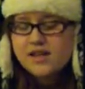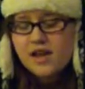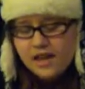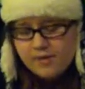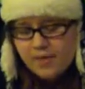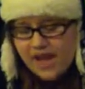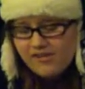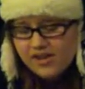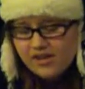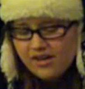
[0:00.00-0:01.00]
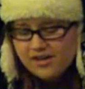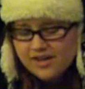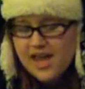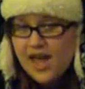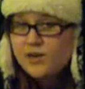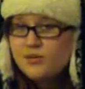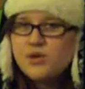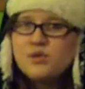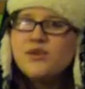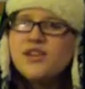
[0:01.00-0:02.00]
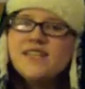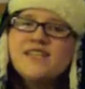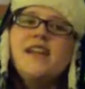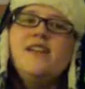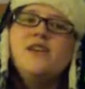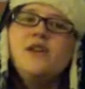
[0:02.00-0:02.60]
I haven't gone yet, but I'm really excited